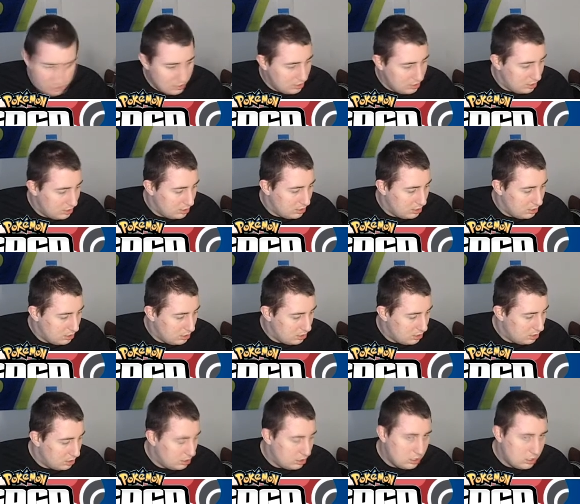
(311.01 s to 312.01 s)

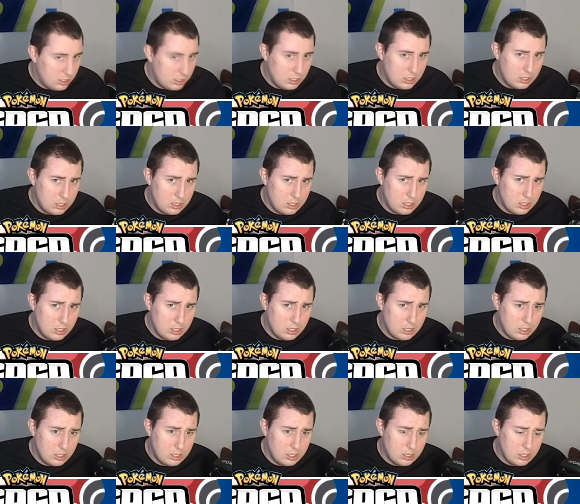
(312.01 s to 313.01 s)

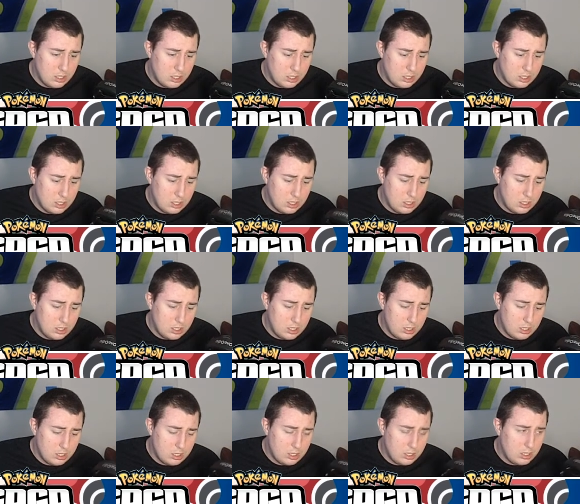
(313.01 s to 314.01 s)

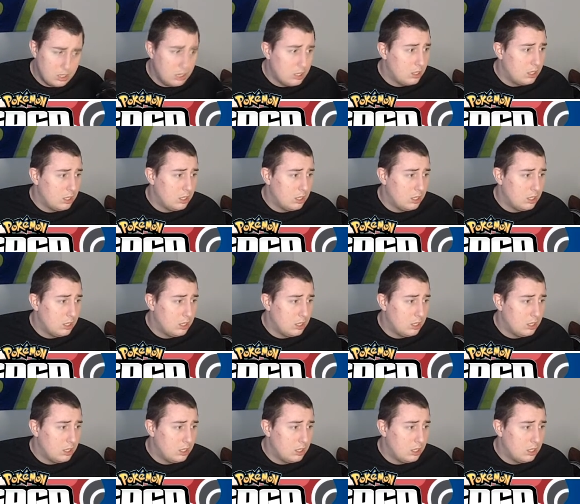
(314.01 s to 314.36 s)
Nobody speaks.